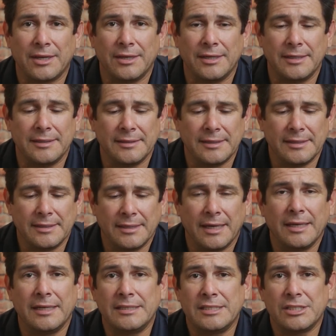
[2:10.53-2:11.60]
on
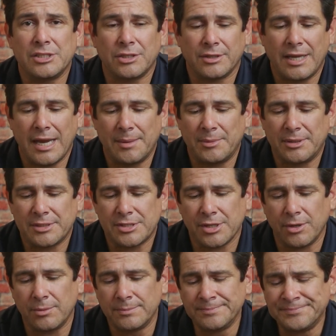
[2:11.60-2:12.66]
a digital camera.
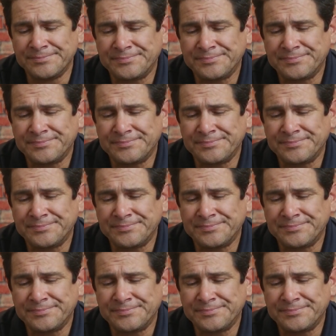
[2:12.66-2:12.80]
So